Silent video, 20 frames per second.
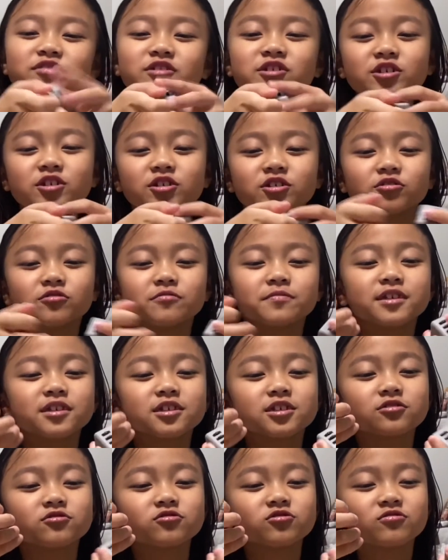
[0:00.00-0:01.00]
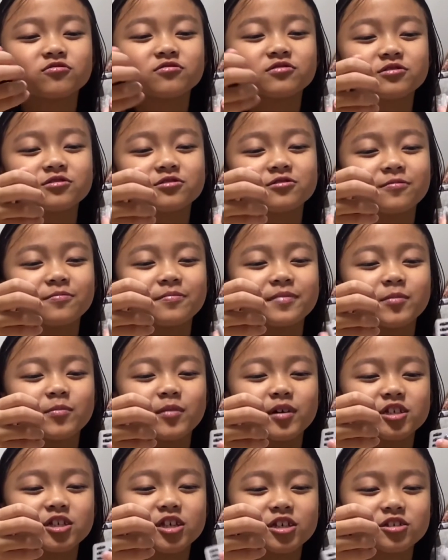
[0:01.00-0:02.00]
fidget cube. This used to be
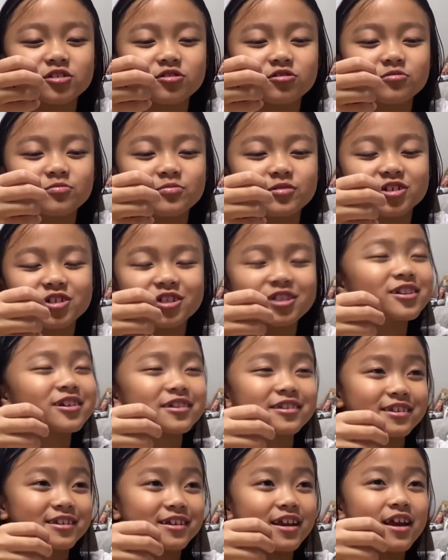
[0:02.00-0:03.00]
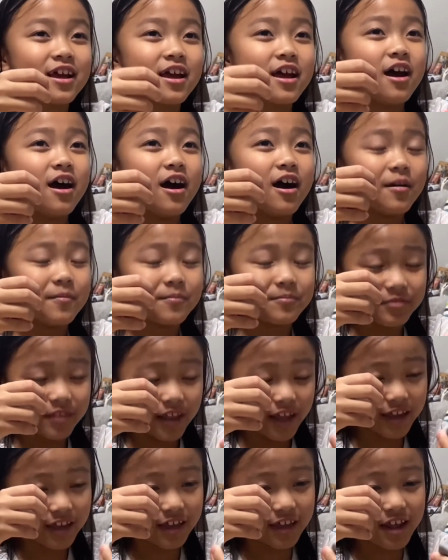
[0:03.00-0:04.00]
my sister's, but she doesn't like it
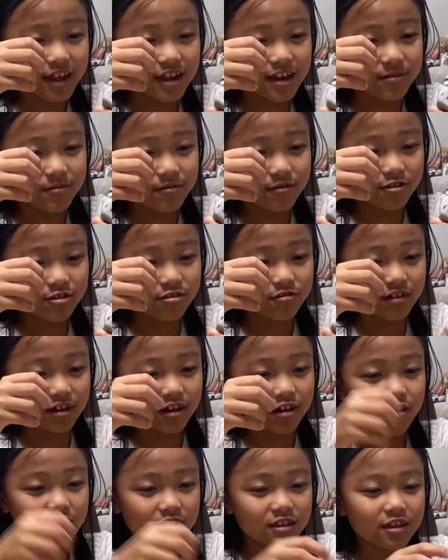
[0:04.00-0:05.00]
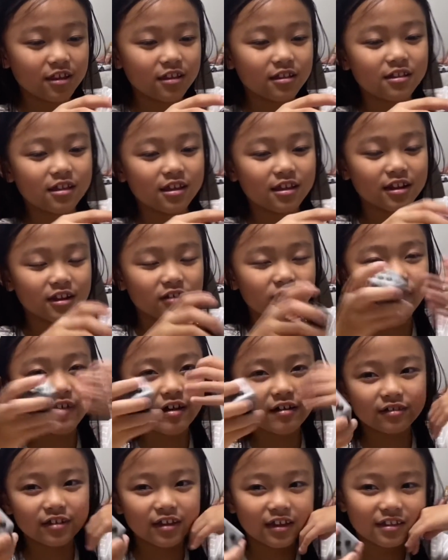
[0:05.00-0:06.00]
anymore, so I got it and I
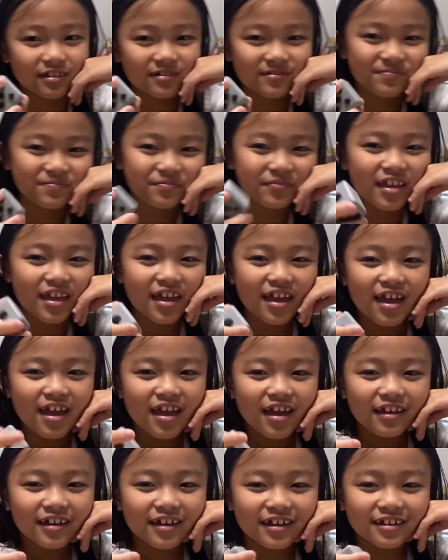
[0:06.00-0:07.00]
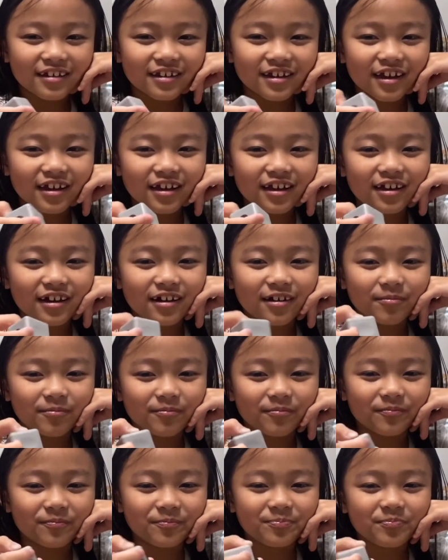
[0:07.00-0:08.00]
found it. And I
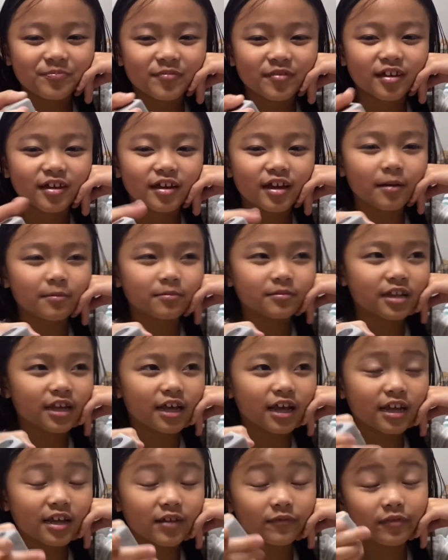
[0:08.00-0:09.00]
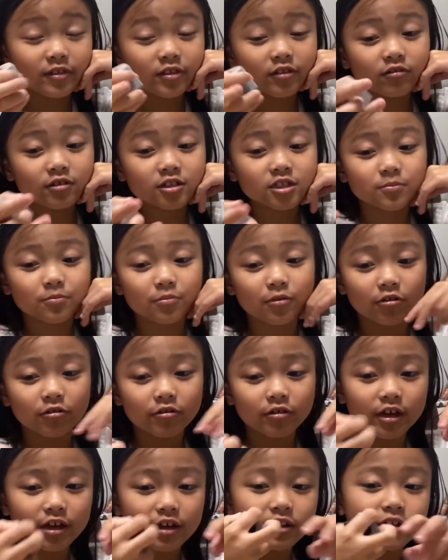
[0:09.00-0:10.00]
kept it, even though it's
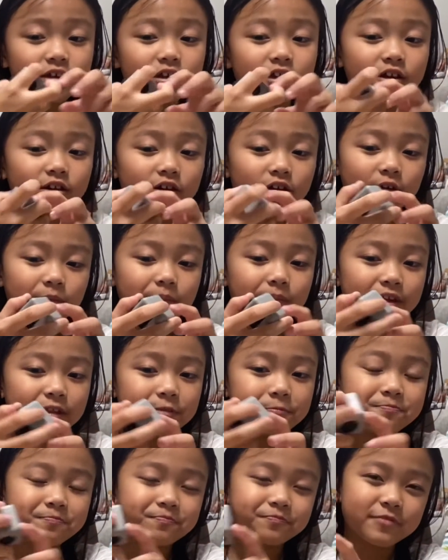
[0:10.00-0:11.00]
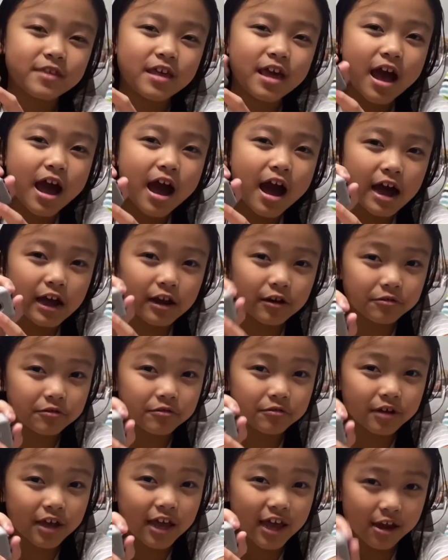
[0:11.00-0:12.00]
broken here a bit. I
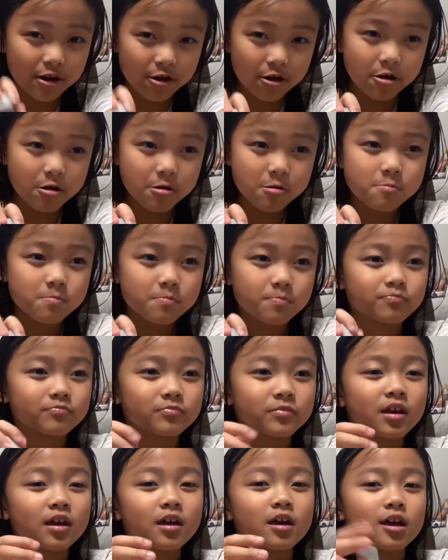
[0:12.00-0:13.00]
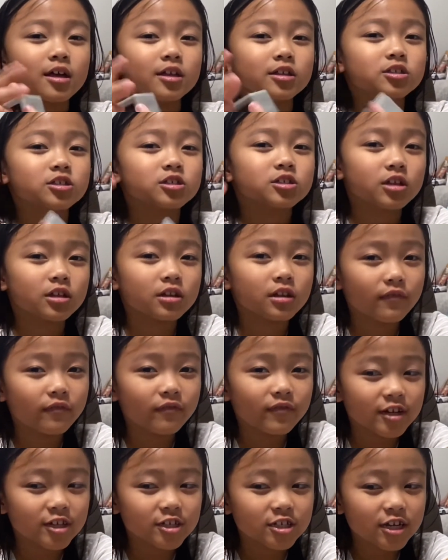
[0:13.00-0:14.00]
don't care. It's still a
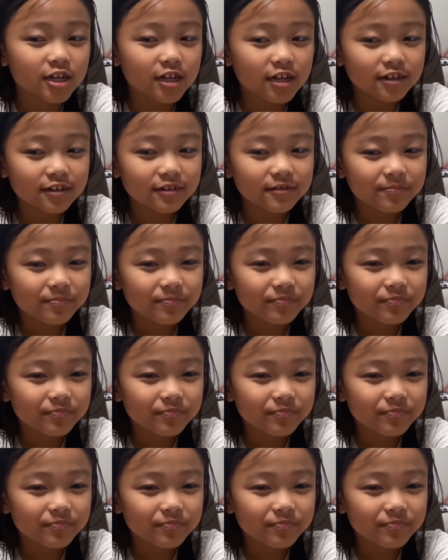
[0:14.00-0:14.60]
fidget.